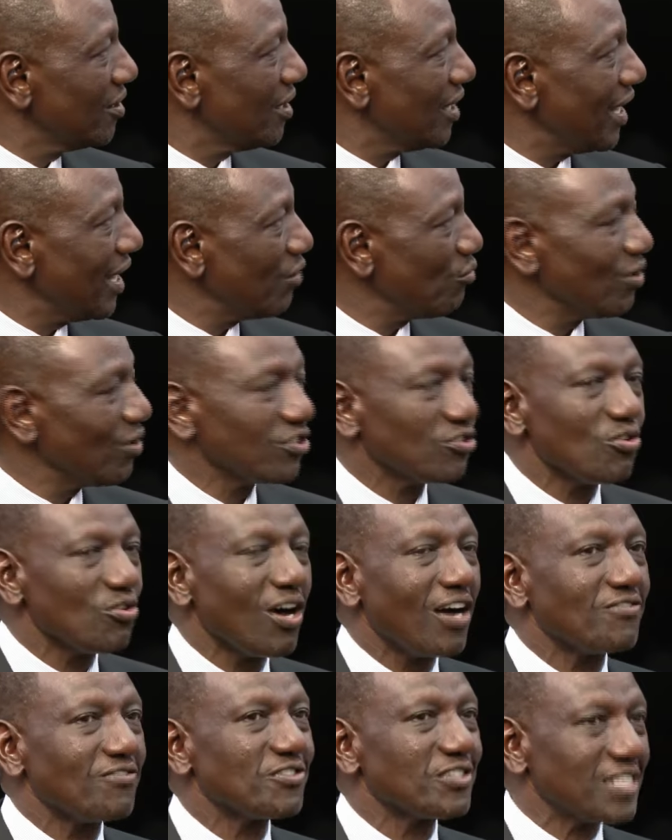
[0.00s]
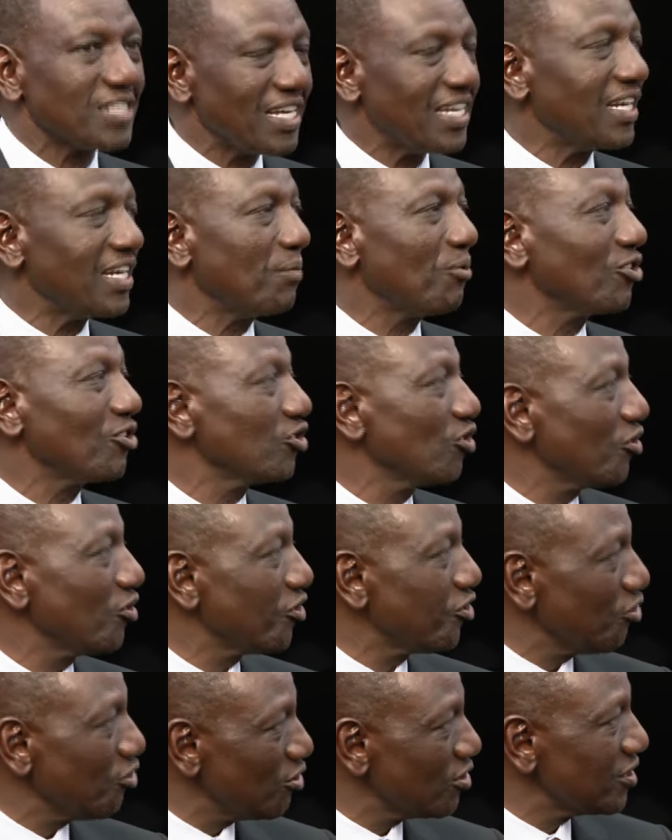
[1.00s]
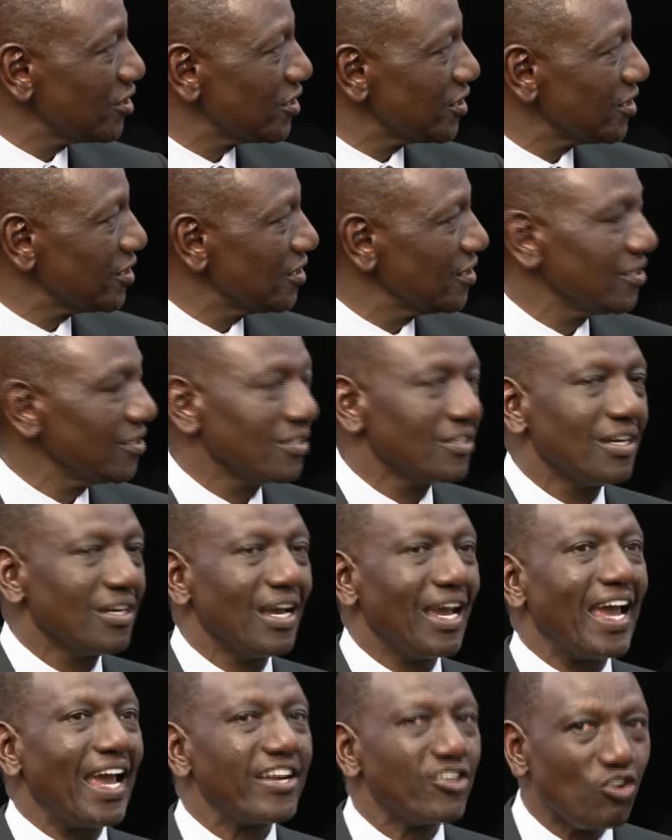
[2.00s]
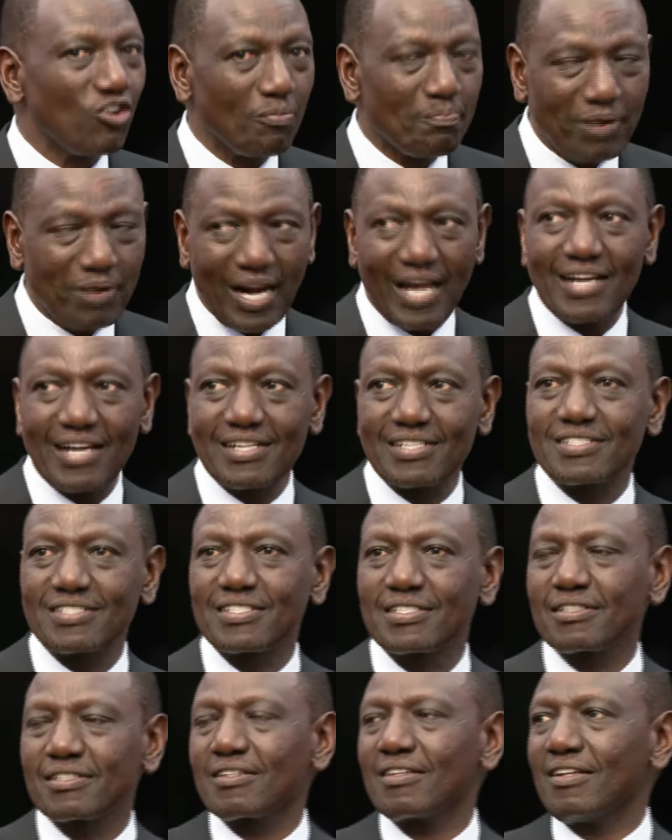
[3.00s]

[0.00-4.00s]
and what you have said about your thoughts and your plans